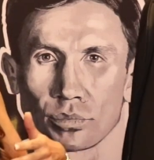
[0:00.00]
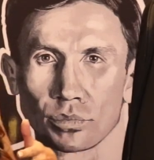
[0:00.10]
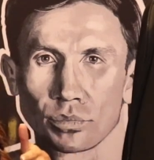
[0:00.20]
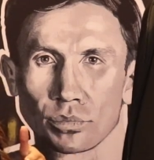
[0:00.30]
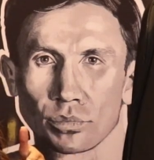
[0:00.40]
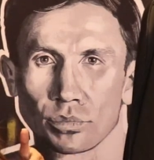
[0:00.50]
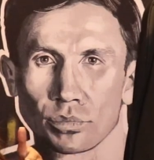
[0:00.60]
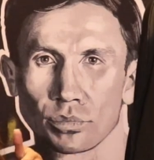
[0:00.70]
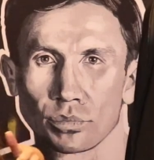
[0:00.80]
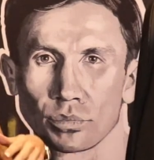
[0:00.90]

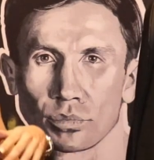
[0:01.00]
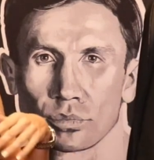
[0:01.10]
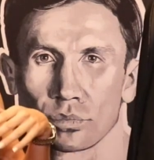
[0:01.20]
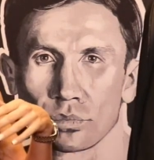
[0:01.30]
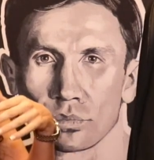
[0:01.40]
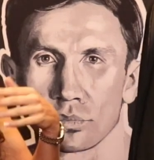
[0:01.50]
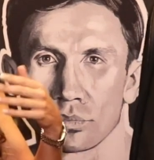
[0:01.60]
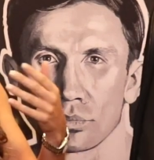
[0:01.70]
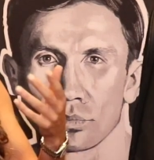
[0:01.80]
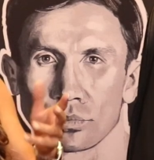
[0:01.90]

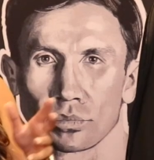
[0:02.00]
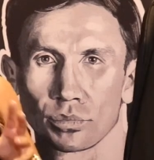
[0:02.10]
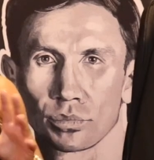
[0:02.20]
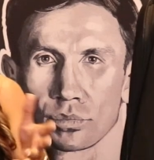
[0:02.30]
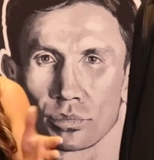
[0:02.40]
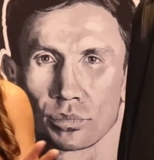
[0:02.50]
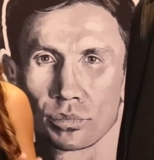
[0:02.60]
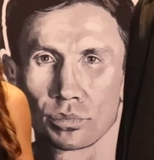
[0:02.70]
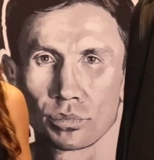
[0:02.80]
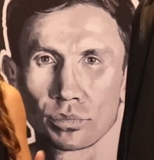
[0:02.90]

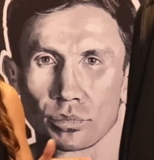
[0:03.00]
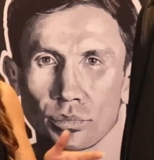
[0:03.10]
(silent)